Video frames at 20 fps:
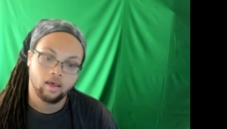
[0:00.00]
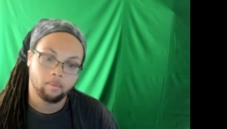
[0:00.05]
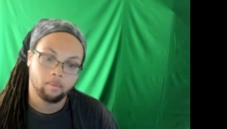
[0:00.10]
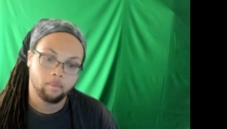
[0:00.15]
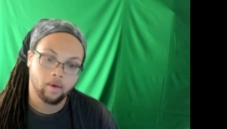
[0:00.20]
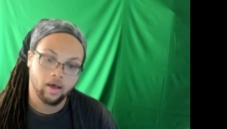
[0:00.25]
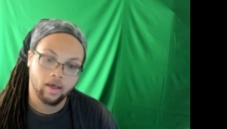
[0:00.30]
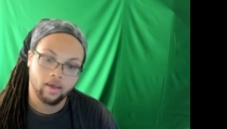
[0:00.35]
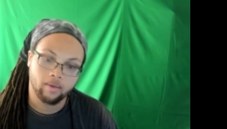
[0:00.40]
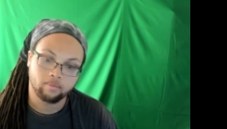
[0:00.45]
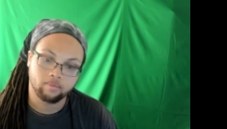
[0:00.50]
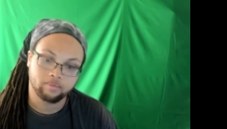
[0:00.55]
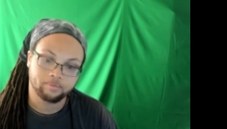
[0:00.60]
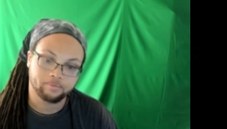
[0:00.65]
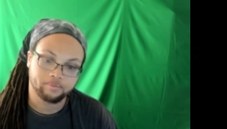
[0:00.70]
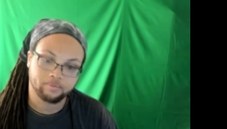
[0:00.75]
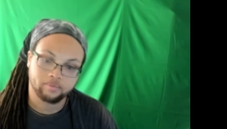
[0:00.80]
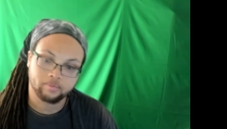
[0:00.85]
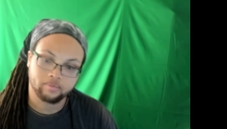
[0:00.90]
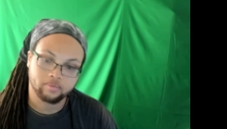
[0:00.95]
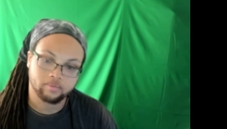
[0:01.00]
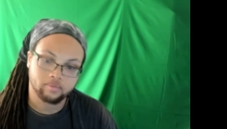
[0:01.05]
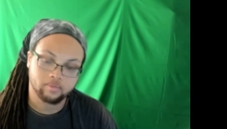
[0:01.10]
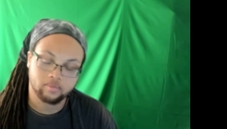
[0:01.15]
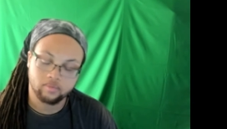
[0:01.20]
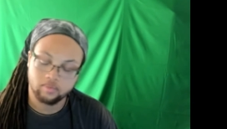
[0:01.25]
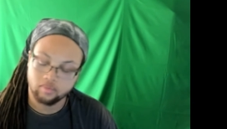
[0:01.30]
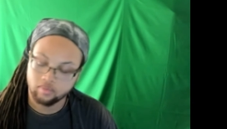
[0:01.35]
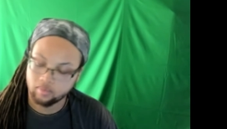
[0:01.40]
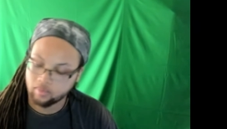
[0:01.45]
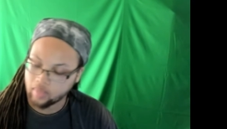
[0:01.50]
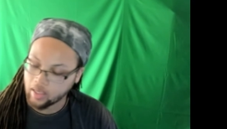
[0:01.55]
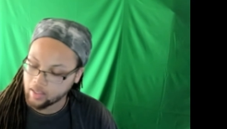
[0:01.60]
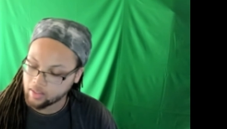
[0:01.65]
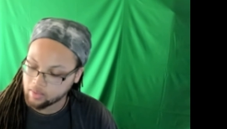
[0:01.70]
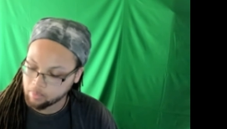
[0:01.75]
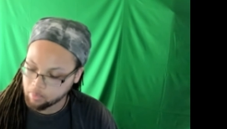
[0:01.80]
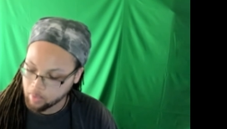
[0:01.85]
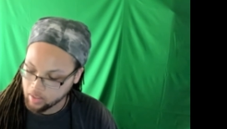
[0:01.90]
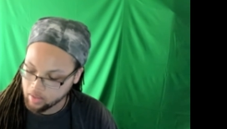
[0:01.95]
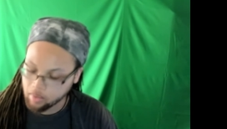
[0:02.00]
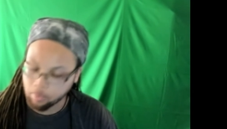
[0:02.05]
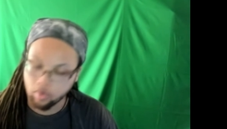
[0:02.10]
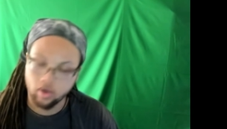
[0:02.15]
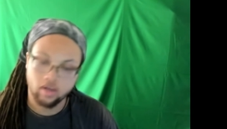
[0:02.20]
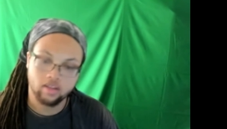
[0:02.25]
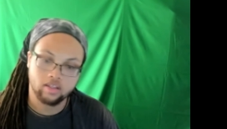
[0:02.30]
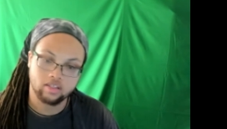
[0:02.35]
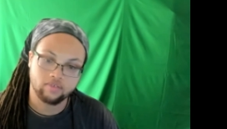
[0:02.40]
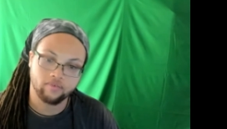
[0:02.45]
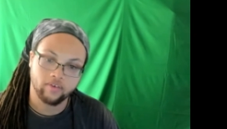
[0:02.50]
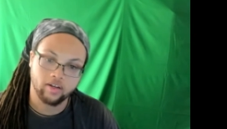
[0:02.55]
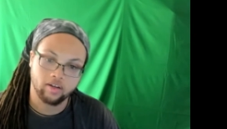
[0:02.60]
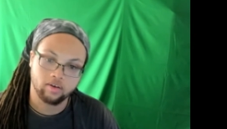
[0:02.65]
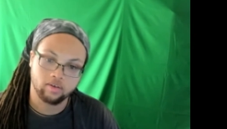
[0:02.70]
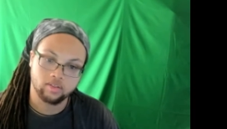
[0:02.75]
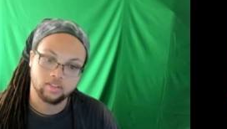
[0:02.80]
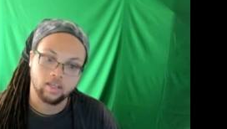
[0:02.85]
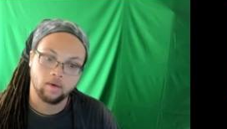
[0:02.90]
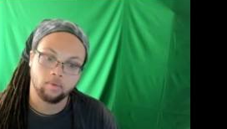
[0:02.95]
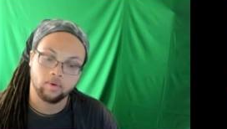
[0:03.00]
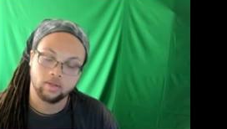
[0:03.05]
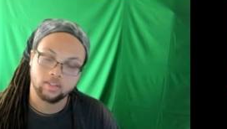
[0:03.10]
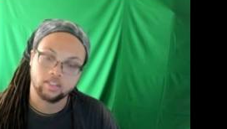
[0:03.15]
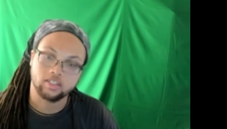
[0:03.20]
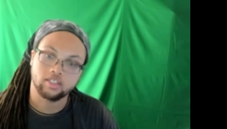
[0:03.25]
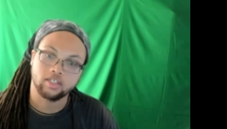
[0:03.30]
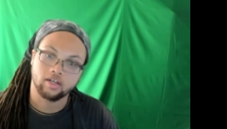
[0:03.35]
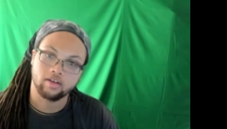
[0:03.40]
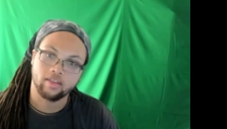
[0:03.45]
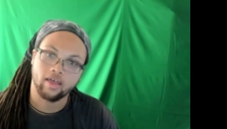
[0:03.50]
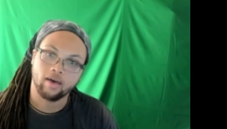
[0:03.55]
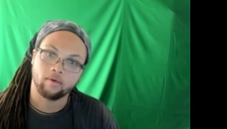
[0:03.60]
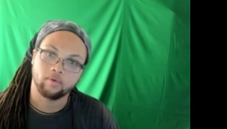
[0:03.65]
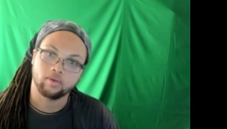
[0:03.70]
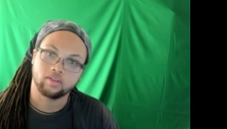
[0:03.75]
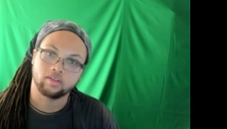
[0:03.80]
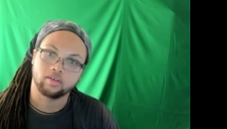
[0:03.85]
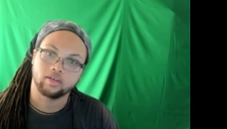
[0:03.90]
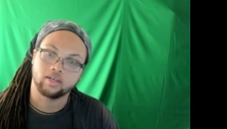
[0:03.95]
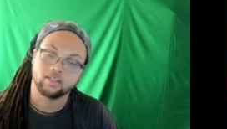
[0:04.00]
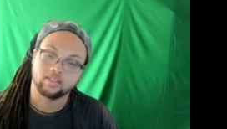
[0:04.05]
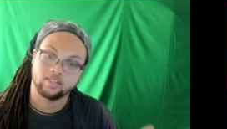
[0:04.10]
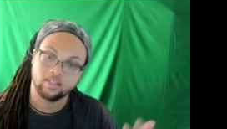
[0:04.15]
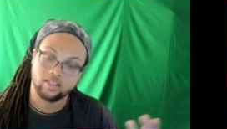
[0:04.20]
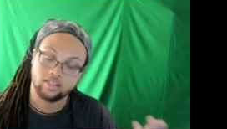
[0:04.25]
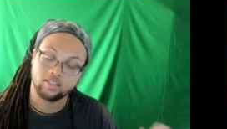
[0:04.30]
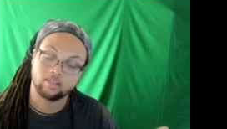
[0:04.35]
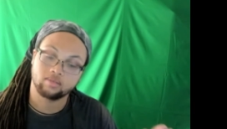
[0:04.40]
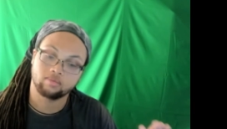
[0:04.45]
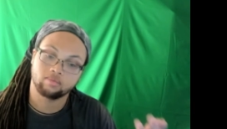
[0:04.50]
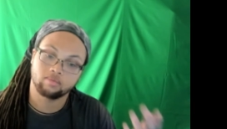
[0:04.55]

But the point of this video is I want to share that with you because this